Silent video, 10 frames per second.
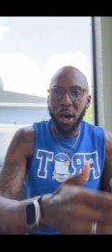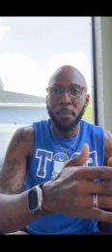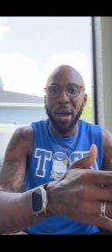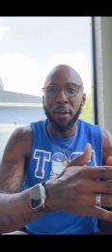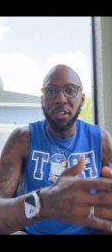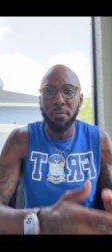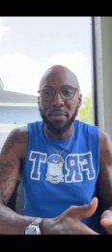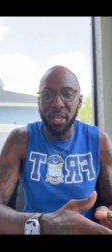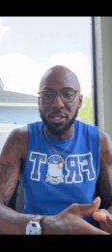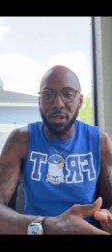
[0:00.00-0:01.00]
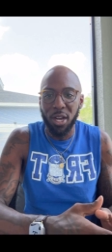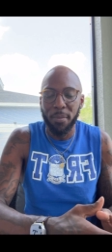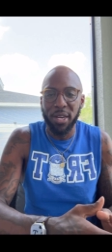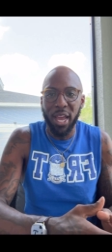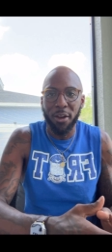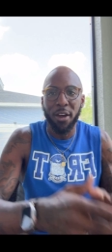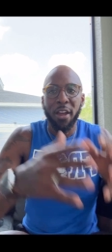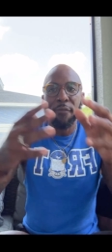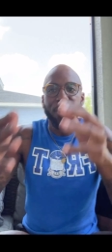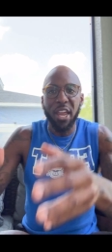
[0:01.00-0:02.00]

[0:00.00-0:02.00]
about the mixer coming out.